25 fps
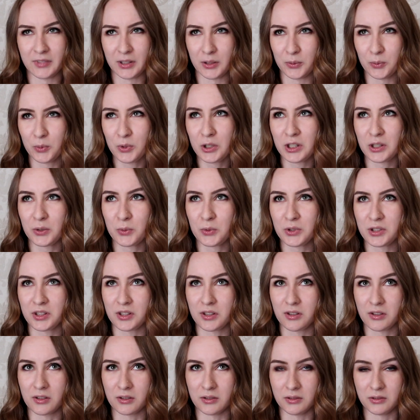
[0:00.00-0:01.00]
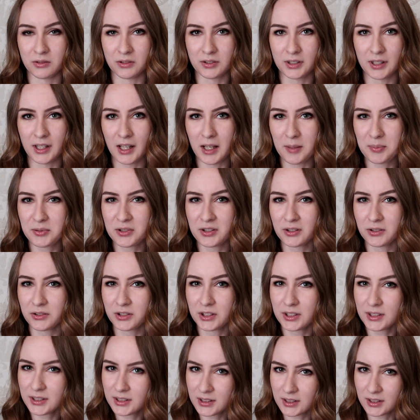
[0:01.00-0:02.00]
what's it called,
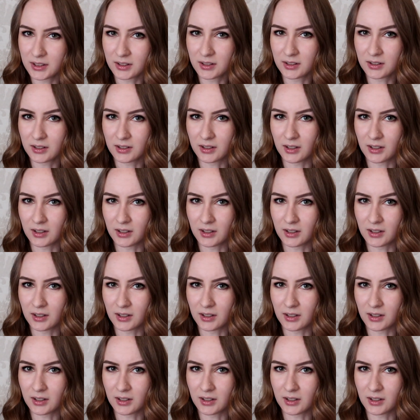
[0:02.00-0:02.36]
absolutist